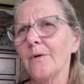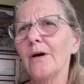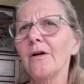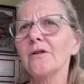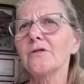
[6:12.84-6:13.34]

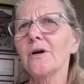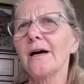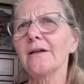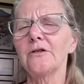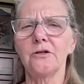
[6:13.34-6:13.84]
We aren't
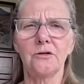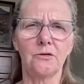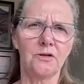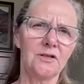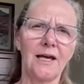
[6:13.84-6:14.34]
trying
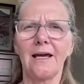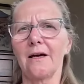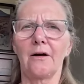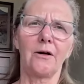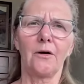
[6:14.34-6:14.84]
to say
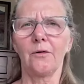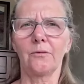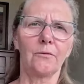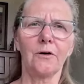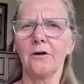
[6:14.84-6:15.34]
in our
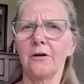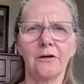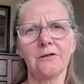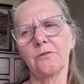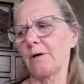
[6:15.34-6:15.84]
own
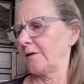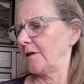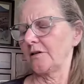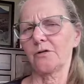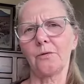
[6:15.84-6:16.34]
words what
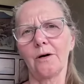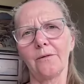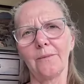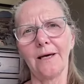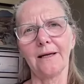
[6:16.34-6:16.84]
this
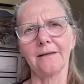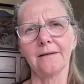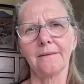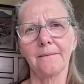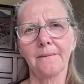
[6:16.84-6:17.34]
quote
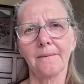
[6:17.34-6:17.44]
meant,